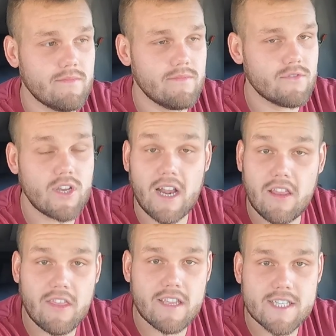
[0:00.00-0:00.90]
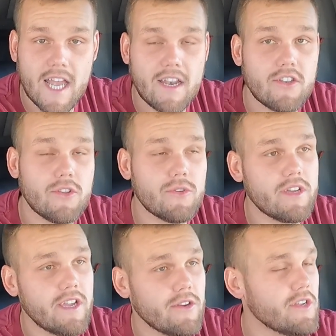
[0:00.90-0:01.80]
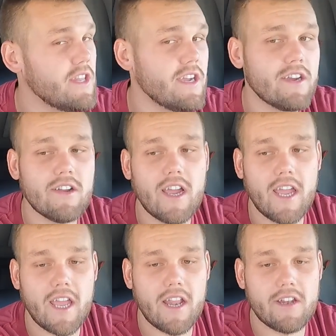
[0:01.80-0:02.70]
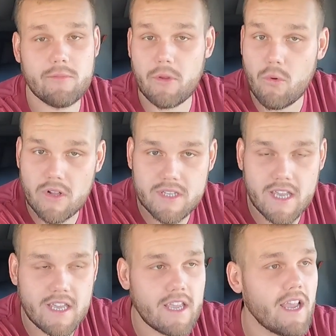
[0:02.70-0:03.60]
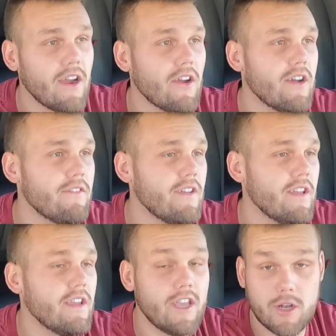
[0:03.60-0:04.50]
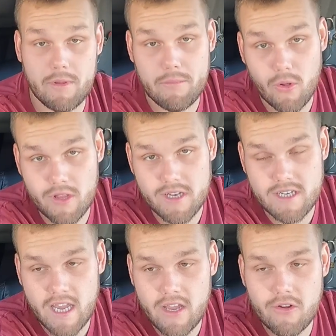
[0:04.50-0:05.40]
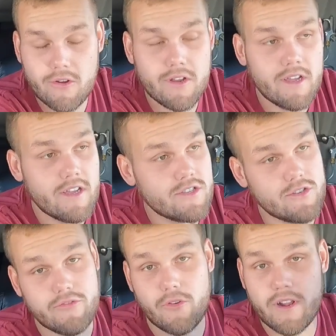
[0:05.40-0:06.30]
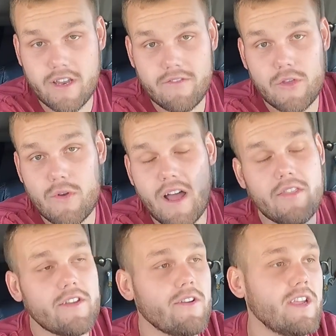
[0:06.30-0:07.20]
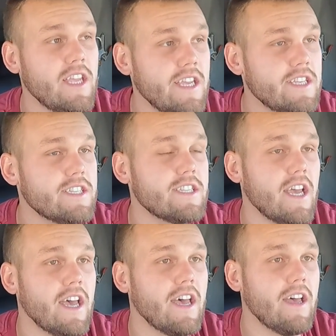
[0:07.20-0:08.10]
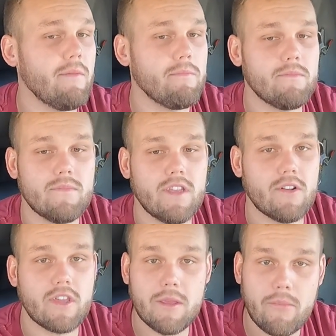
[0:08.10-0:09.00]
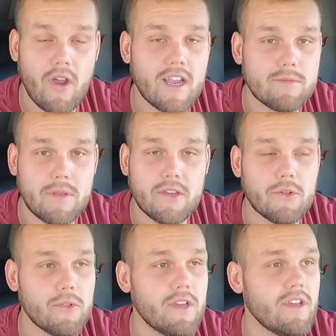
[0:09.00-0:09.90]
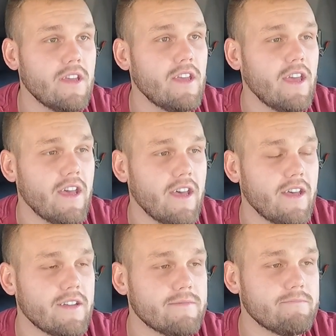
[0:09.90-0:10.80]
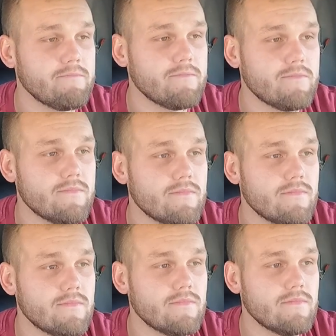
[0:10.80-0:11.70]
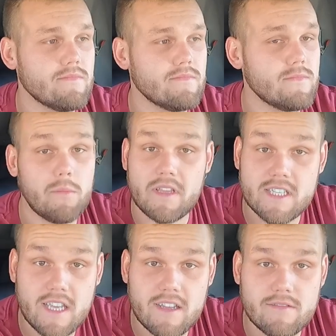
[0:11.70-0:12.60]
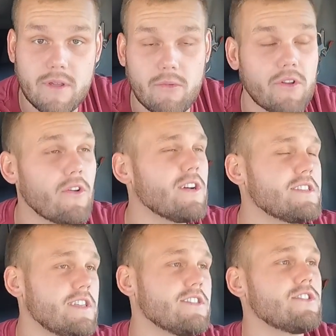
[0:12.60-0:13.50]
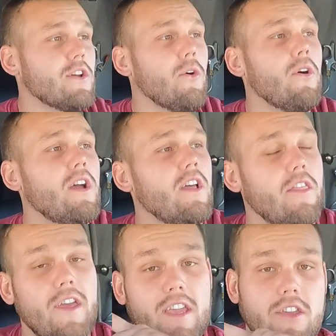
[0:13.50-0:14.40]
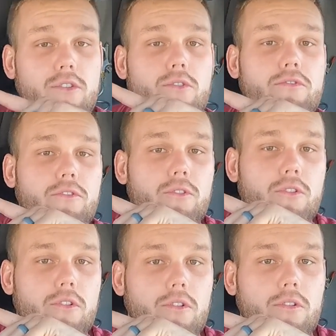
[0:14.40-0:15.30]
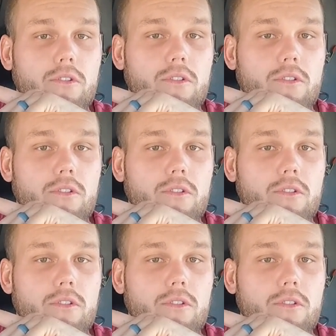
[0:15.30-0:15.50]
shiny things added to it here and there, and it'll be well taken care of. It'll be pulling a tanker. So for any of you out there east, keep your eyes peeled. You may see it. You may run across it. So thank you for...